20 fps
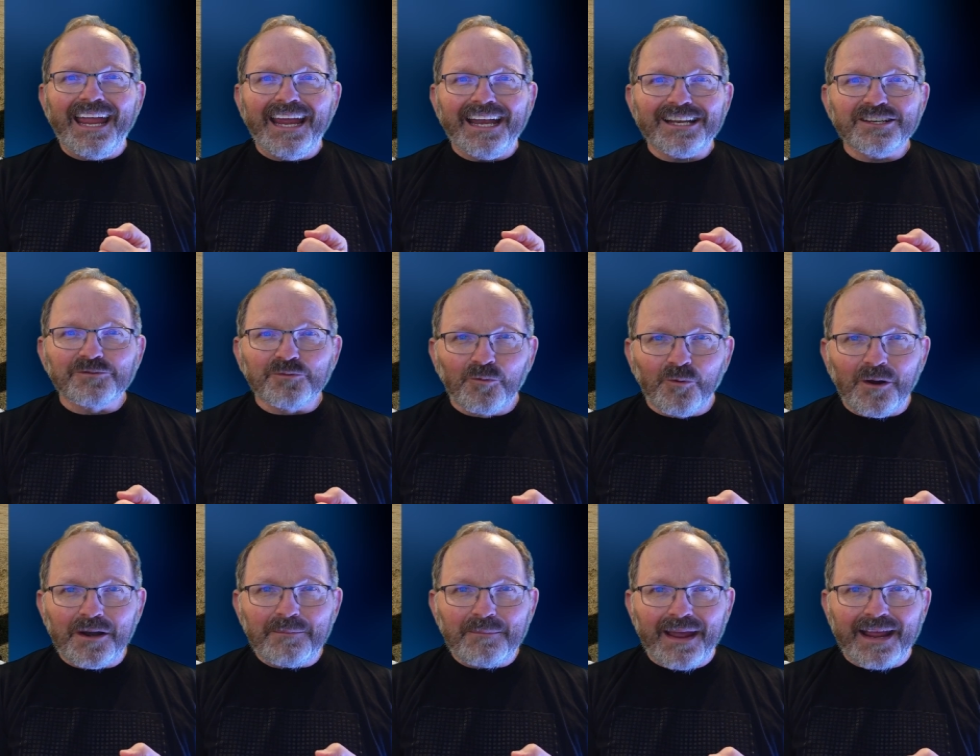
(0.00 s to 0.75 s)
had his
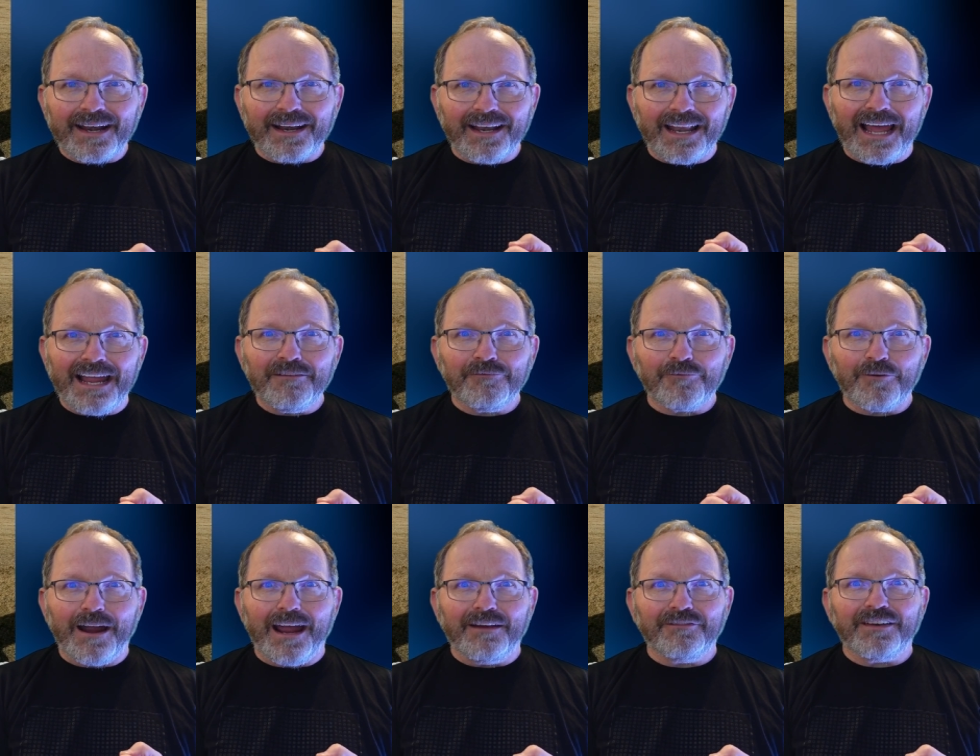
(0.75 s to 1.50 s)
one-man life
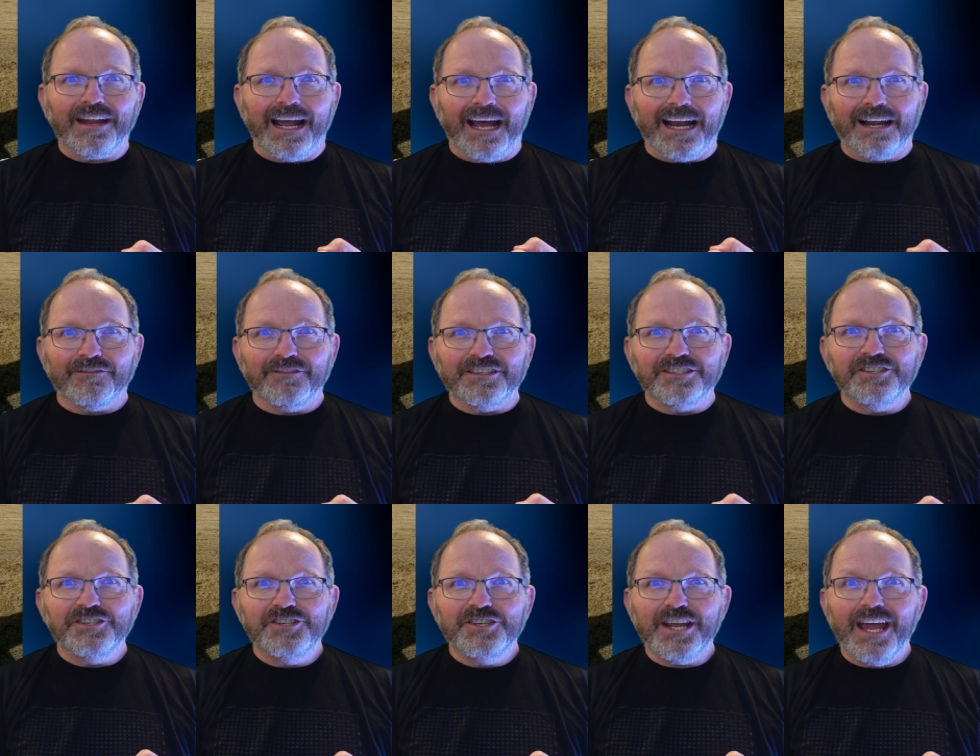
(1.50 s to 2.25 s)
raft out of
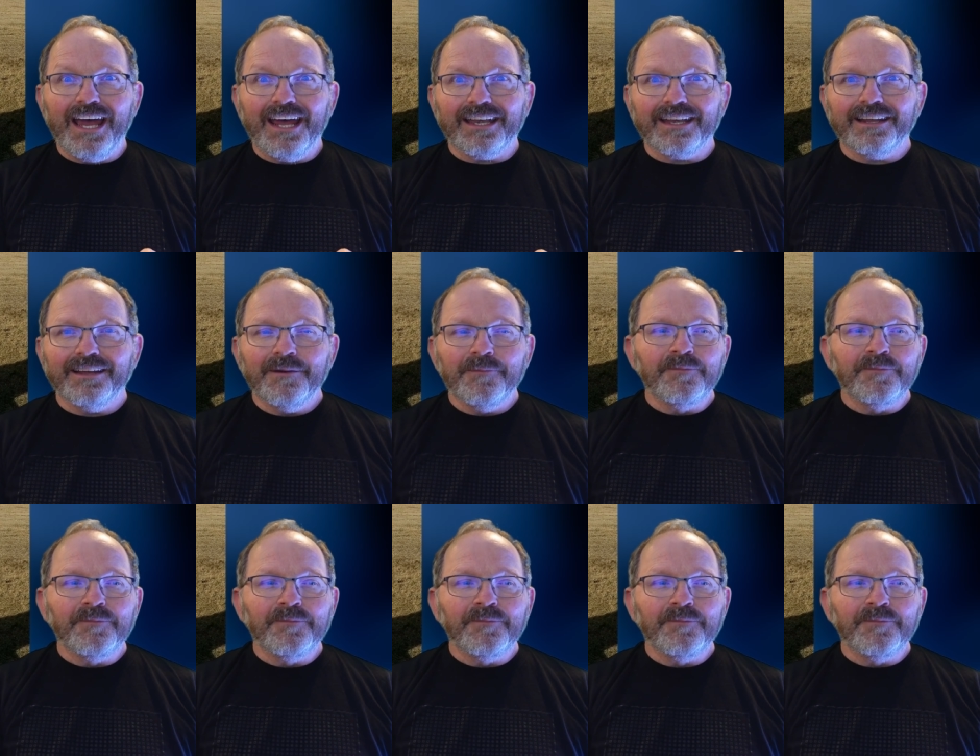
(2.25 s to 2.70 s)
his jet.